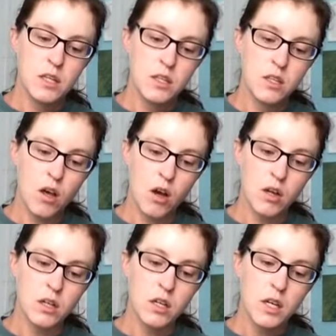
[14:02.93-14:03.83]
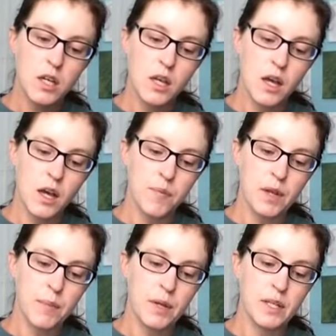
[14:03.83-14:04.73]
sock
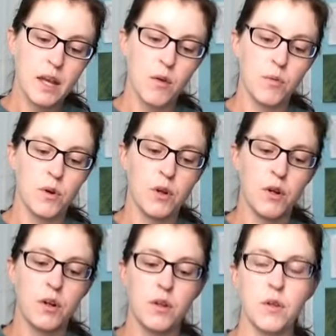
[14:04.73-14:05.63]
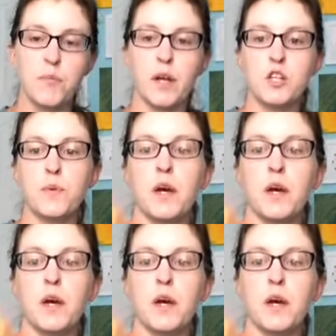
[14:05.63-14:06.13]
that I picked out were Punch